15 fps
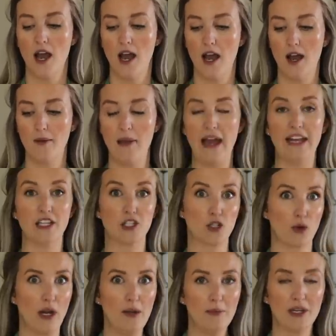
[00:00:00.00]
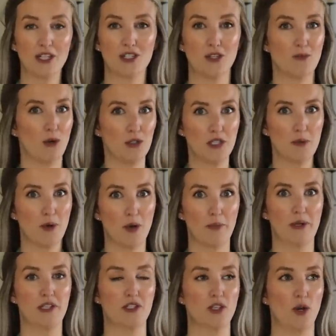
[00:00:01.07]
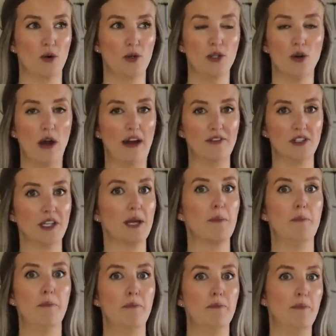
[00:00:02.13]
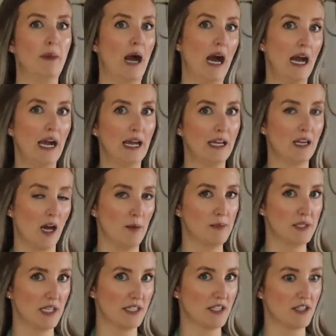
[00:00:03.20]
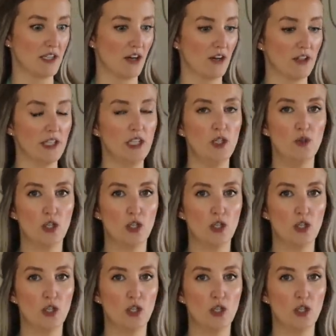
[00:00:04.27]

And it's great because they're multi-purpose. So you don't have to like buy cups necessarily.